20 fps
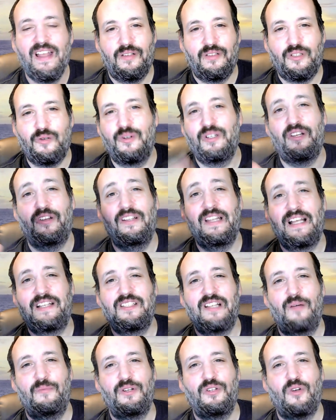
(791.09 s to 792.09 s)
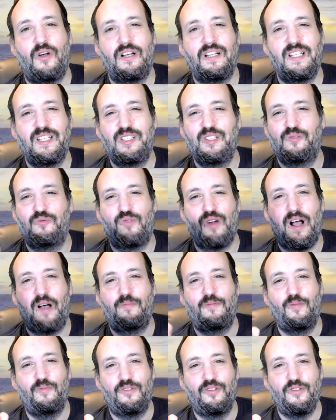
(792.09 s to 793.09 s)
So until next time we talk, this is Rob
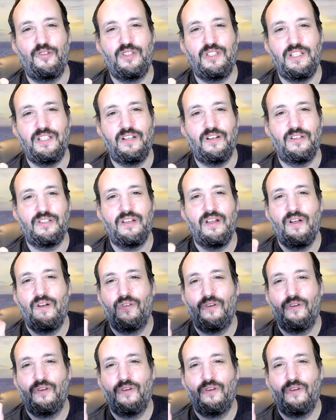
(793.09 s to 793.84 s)
from Cruise Seekers,